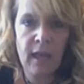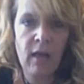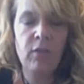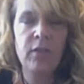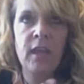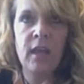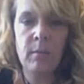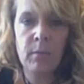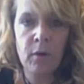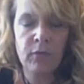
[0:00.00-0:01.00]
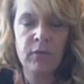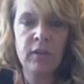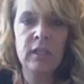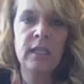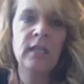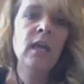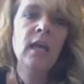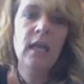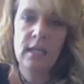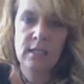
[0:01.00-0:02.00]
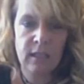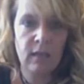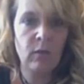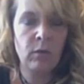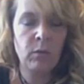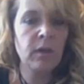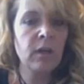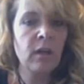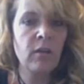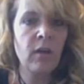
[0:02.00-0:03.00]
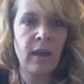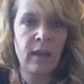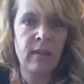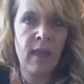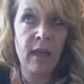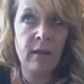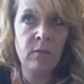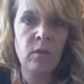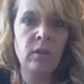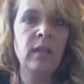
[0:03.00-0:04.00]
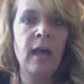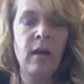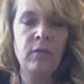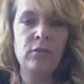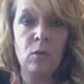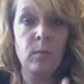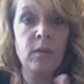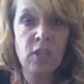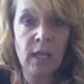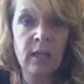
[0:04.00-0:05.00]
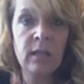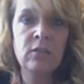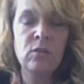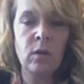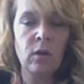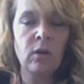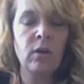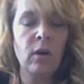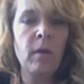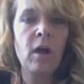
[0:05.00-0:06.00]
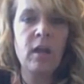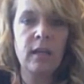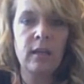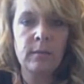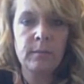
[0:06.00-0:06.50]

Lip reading: healthy and perfectly in sync with one another. And that will allow for so much healing to occur in our body.